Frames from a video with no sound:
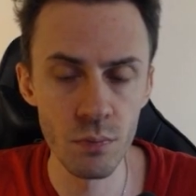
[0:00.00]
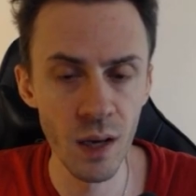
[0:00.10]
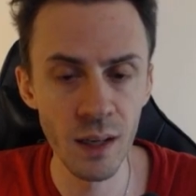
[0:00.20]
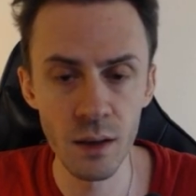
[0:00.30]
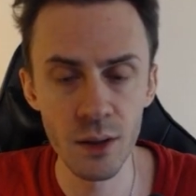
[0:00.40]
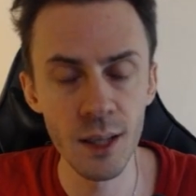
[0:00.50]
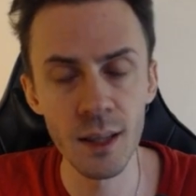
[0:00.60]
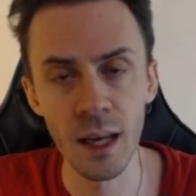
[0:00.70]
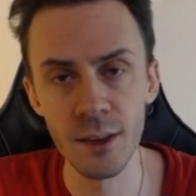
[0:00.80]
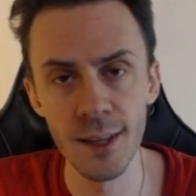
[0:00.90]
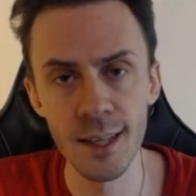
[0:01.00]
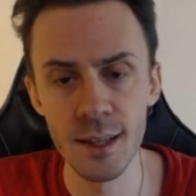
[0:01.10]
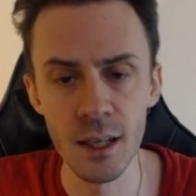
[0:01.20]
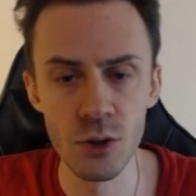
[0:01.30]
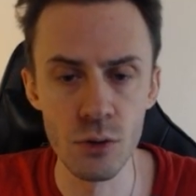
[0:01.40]
anything. I think
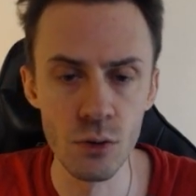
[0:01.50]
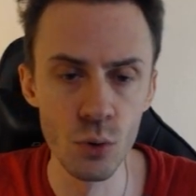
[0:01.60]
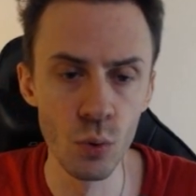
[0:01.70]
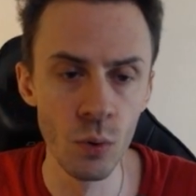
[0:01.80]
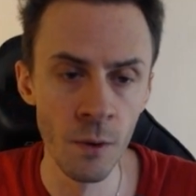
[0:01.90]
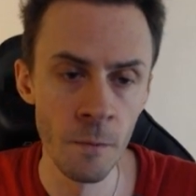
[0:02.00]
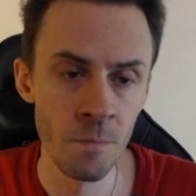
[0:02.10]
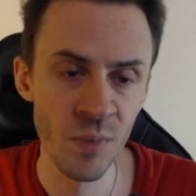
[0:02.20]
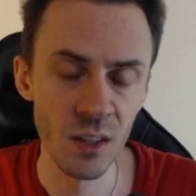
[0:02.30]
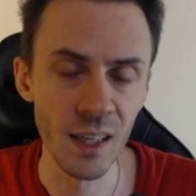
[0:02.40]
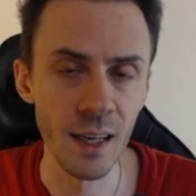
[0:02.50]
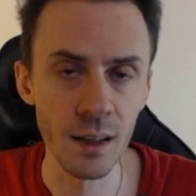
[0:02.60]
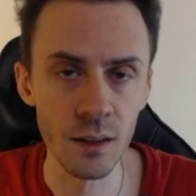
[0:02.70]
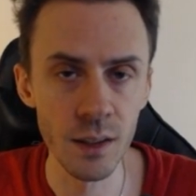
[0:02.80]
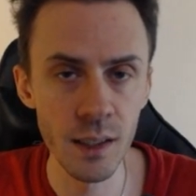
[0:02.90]
they just do like a
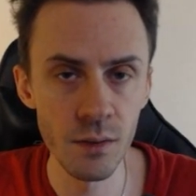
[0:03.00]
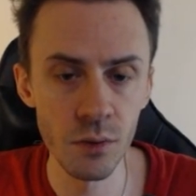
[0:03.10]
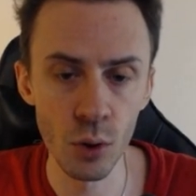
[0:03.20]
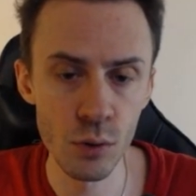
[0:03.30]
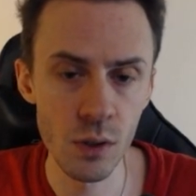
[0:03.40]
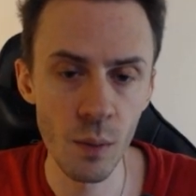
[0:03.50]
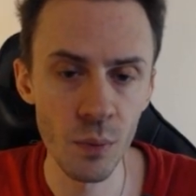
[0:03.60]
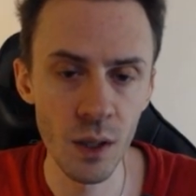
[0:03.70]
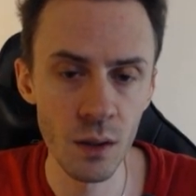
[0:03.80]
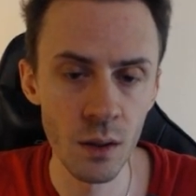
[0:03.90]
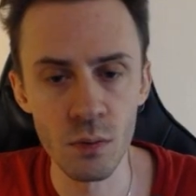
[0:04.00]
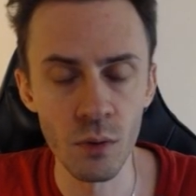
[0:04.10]
cleave or something.